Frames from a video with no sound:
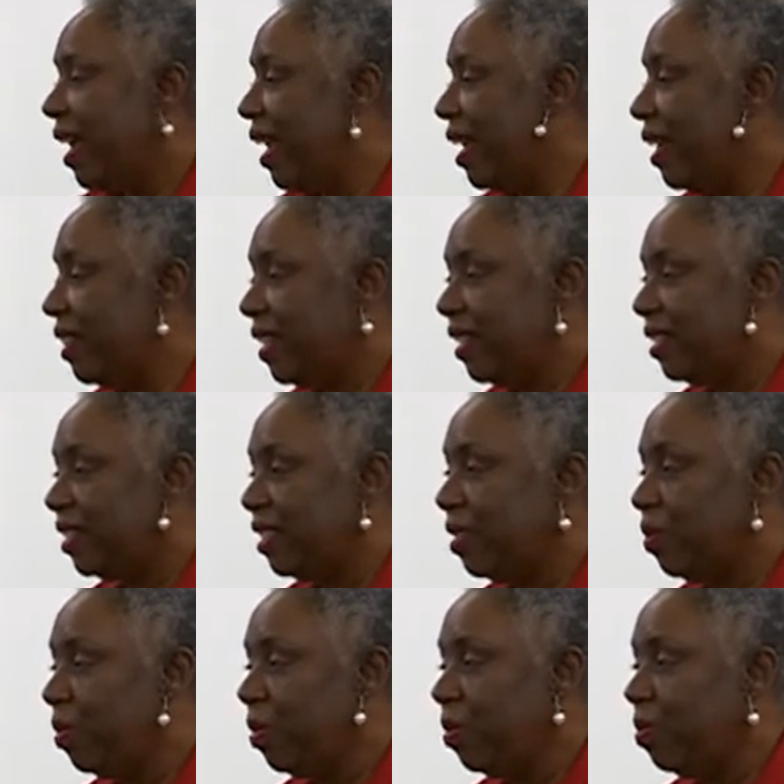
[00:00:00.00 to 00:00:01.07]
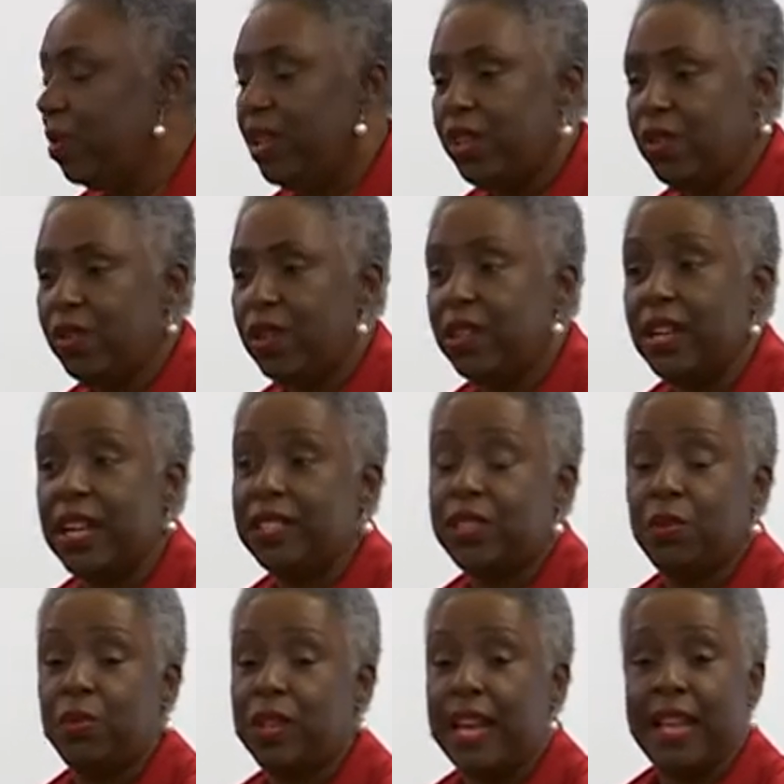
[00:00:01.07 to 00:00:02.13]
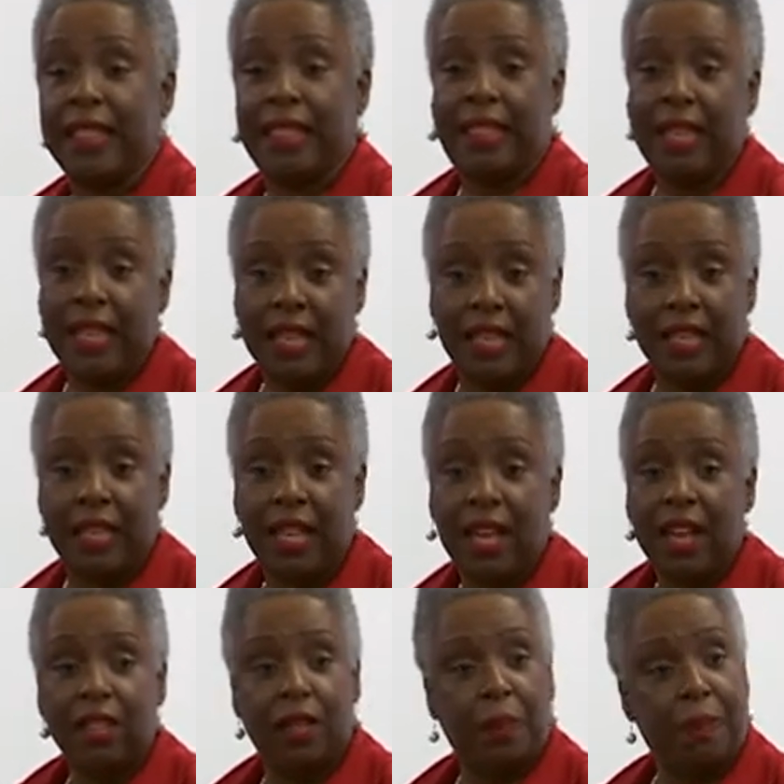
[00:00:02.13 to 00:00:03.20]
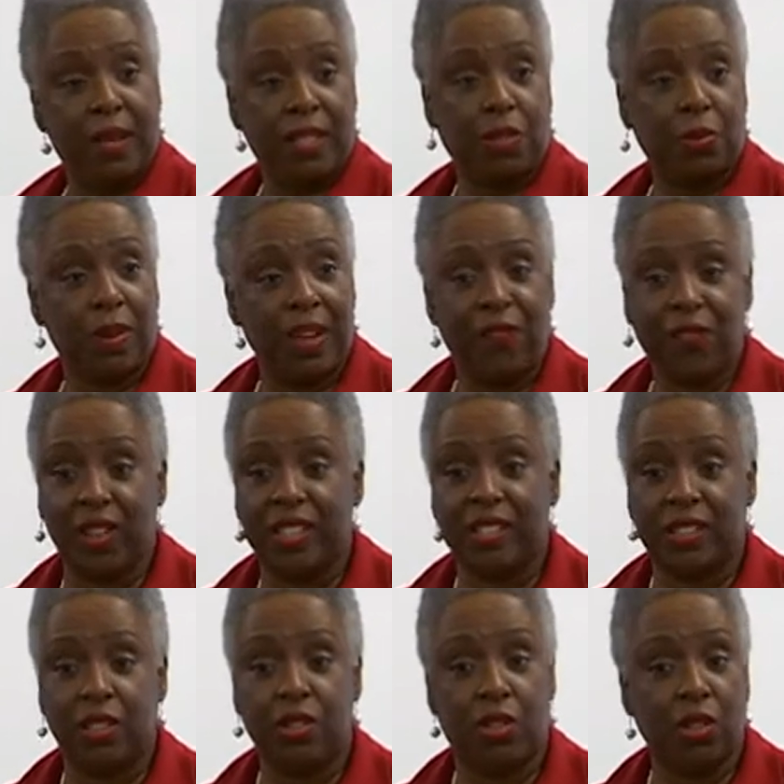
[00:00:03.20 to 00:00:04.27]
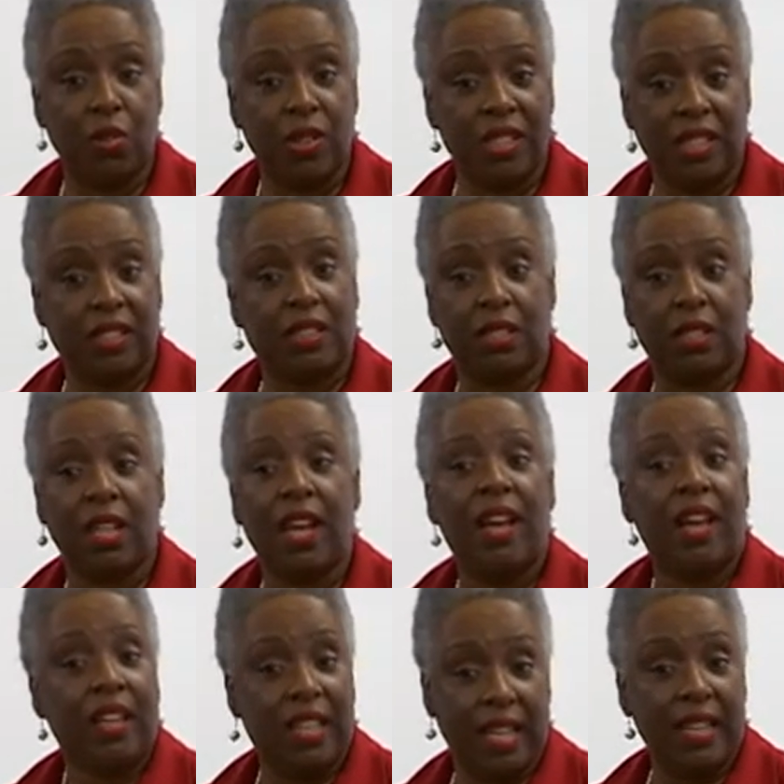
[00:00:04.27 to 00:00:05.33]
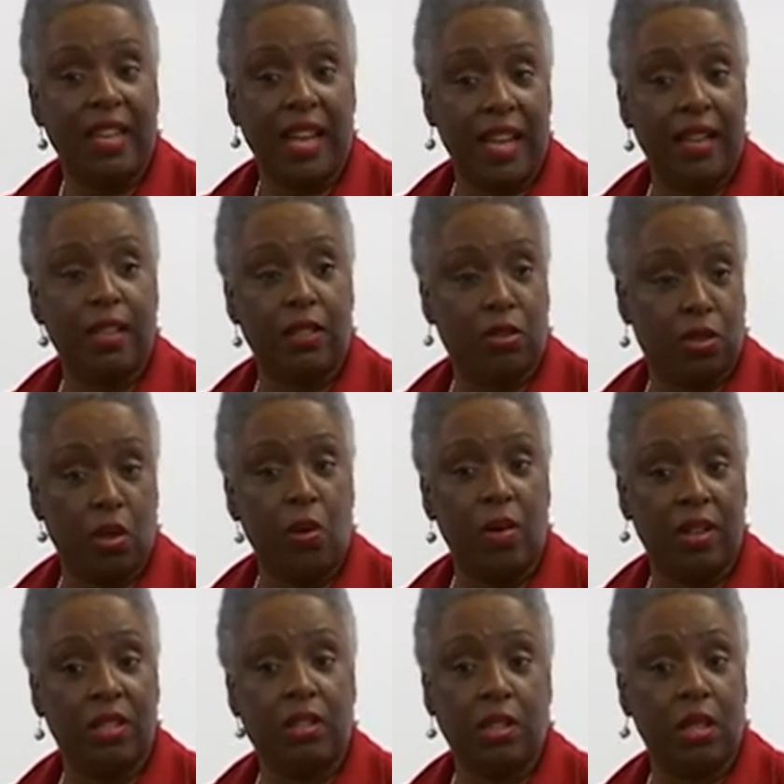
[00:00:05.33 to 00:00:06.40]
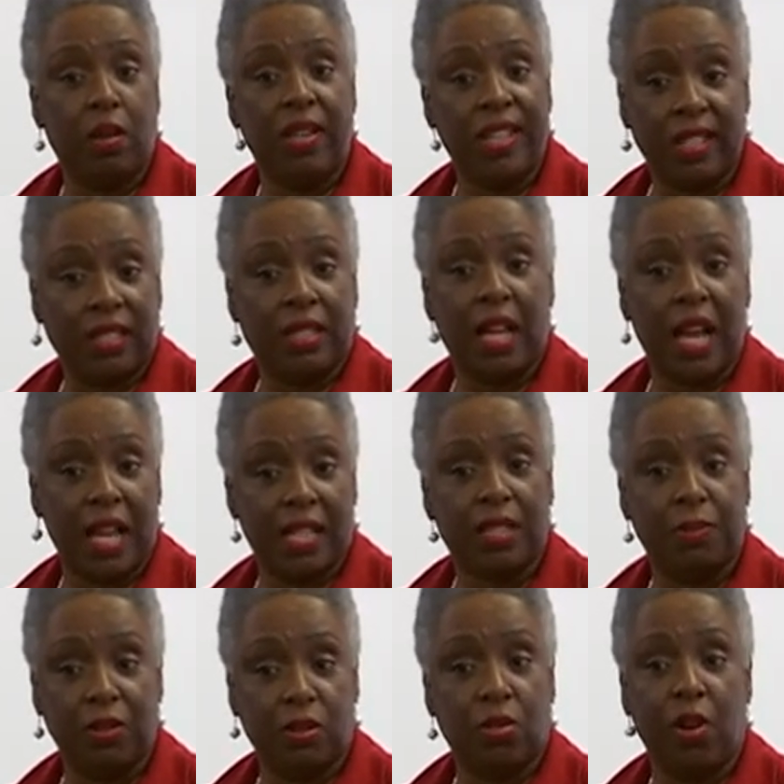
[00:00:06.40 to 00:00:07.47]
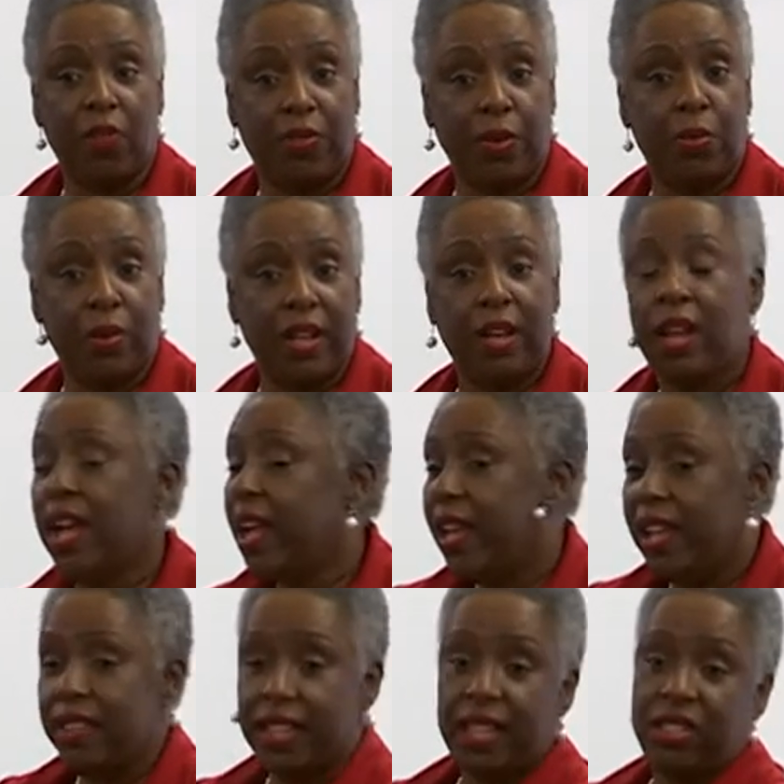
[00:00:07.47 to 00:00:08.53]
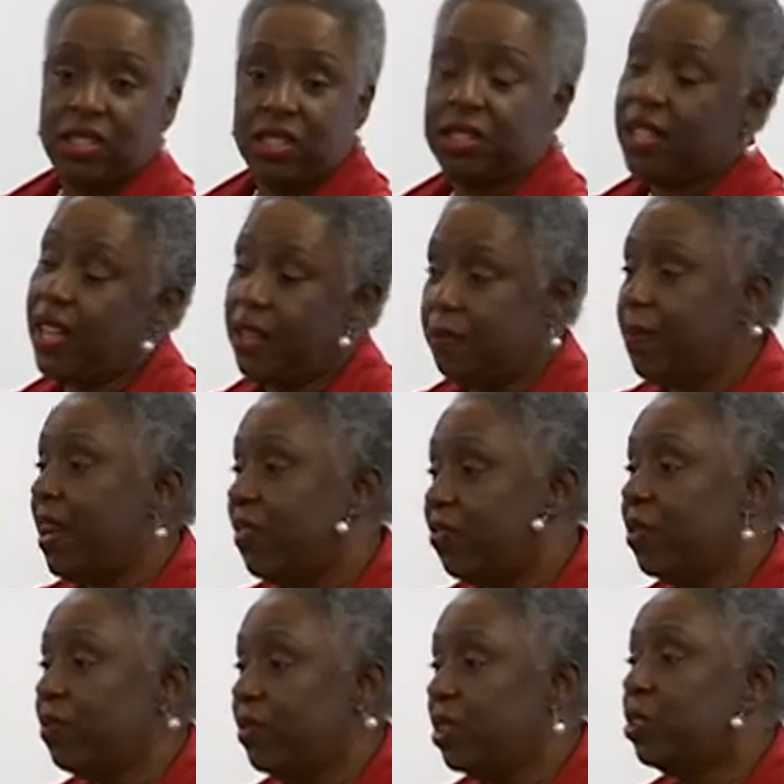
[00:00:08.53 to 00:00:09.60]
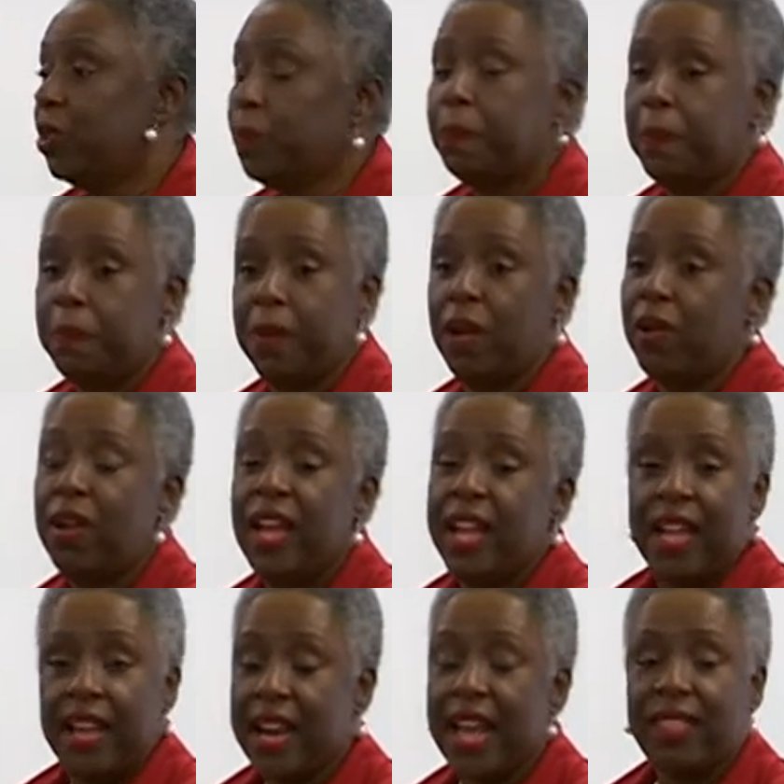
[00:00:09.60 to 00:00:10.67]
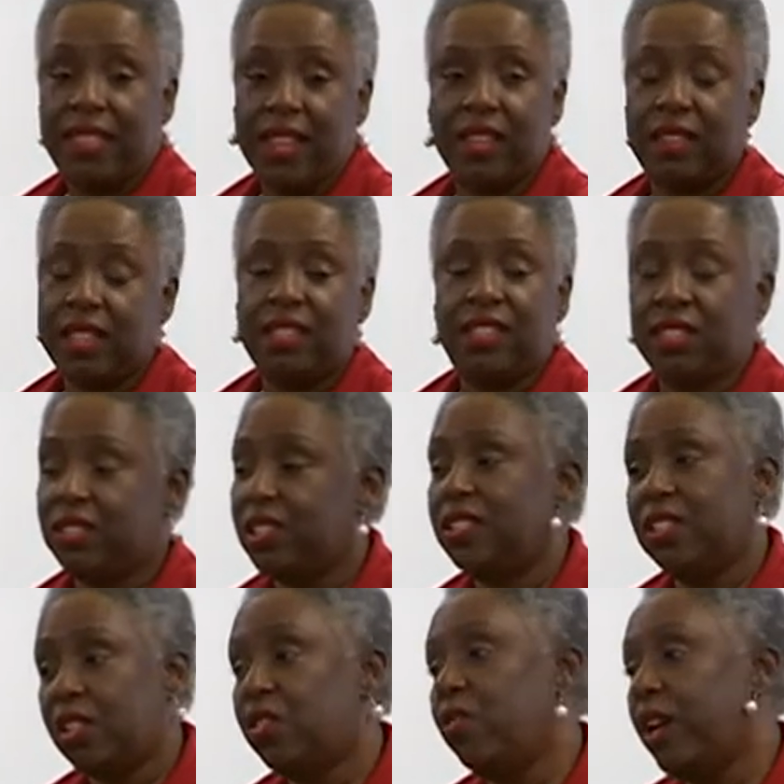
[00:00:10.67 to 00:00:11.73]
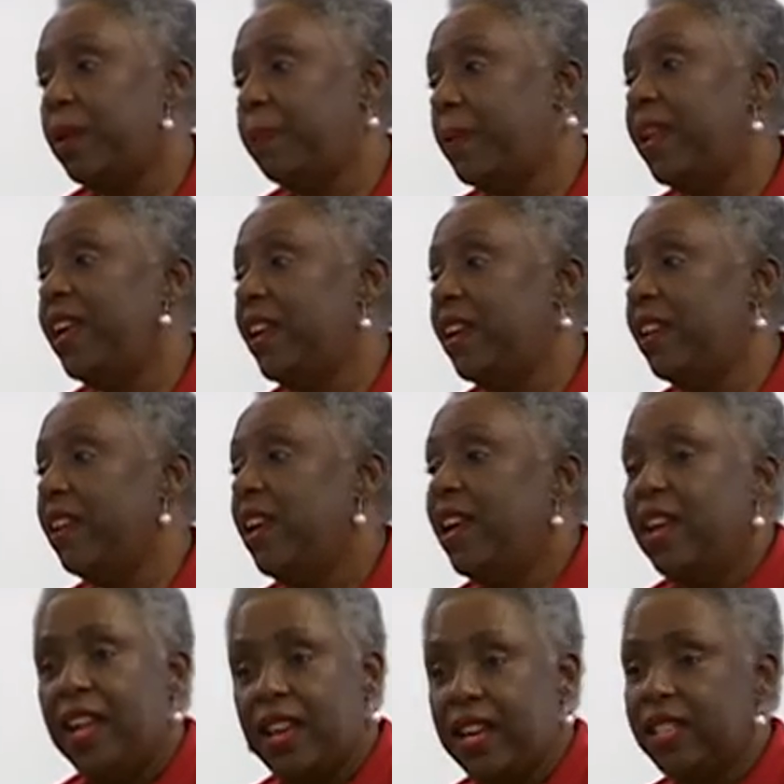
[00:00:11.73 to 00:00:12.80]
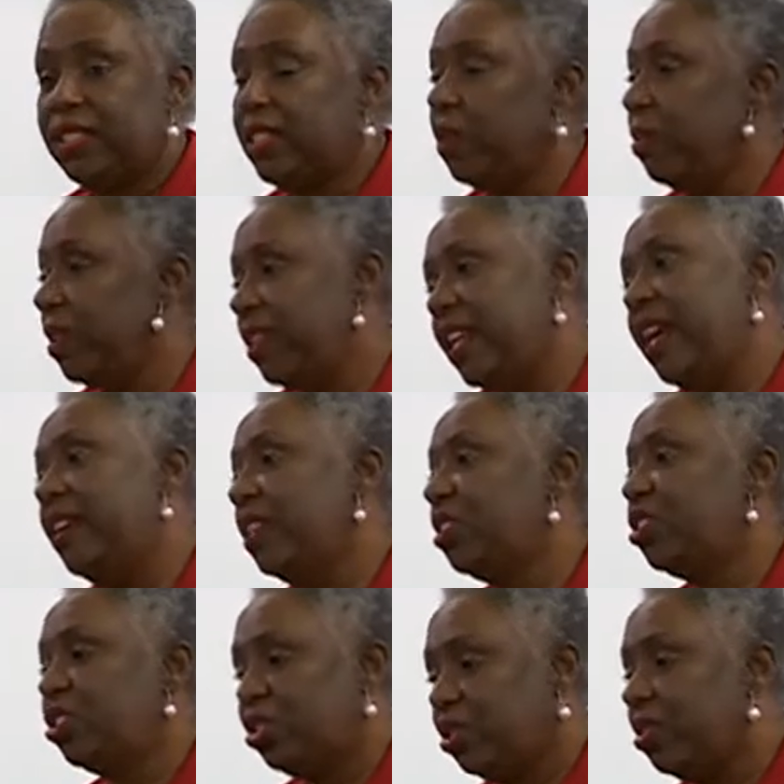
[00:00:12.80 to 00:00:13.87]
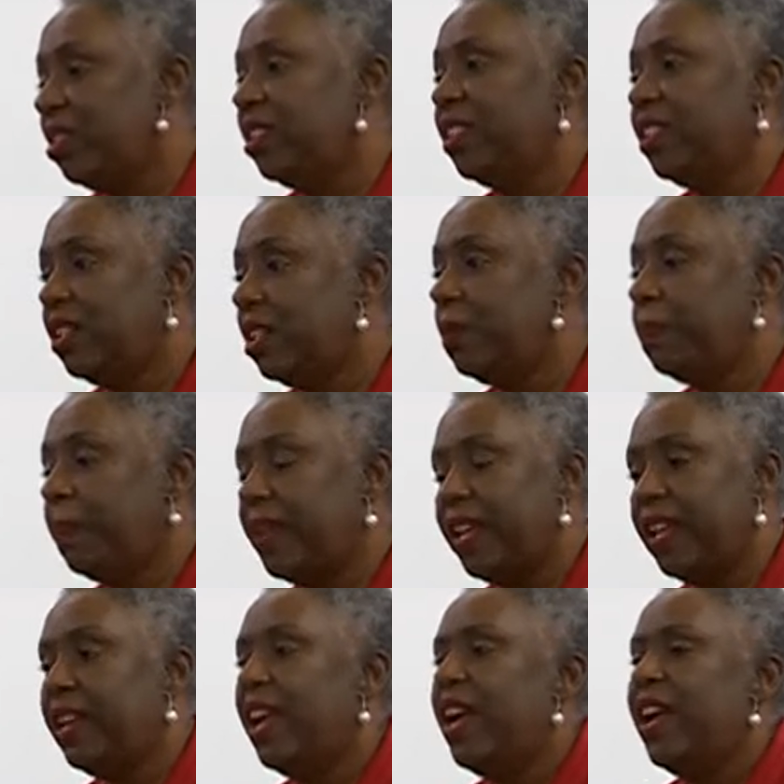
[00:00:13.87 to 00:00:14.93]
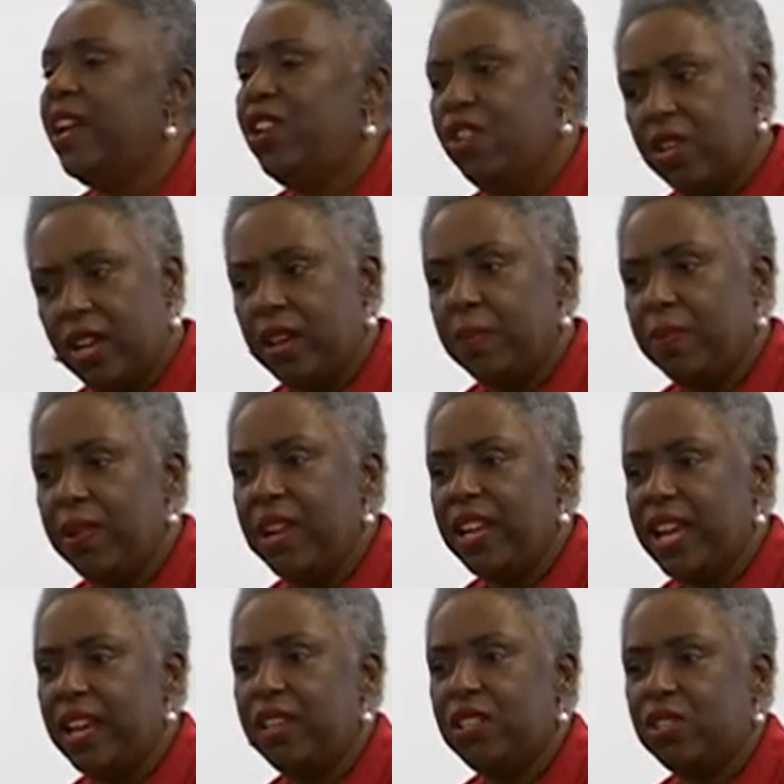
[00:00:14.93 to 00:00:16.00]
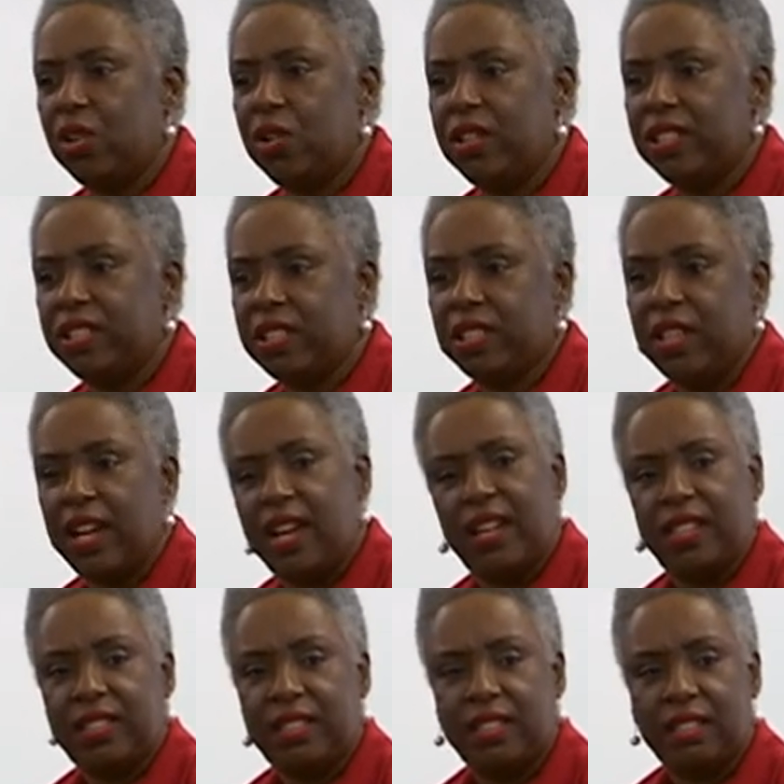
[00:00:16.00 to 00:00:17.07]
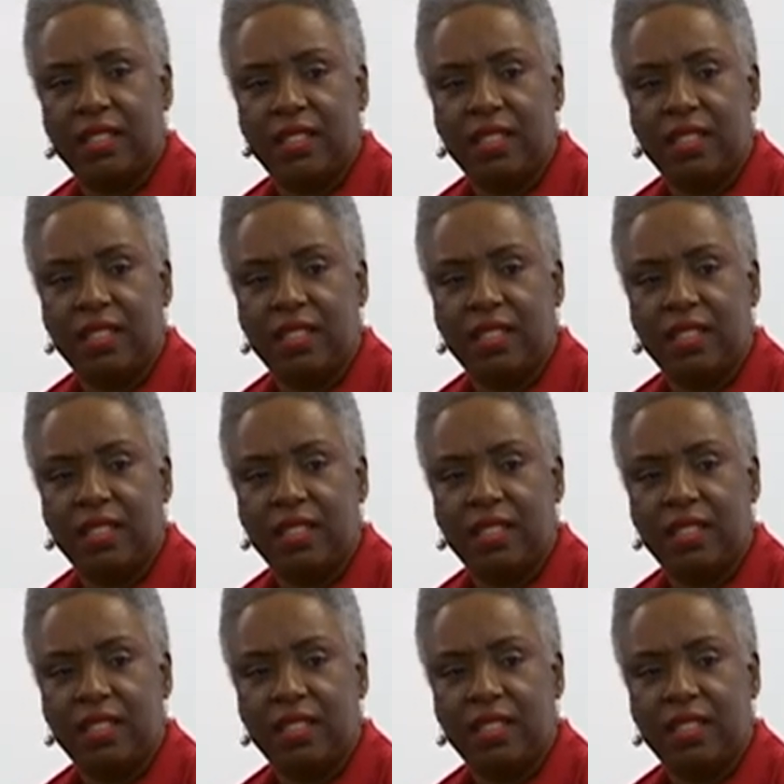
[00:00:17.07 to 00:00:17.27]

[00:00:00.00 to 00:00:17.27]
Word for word: And they said, Well, what are you going to I said, Well, I think the best way for us to do it is to get Eddie George. You know, he's the Heisman Trophy winner, and they just came back from the Super Bowl, and I think this is just a great plan. And they said, Well, that is sure a good plan. You going to bring Eddie George to us?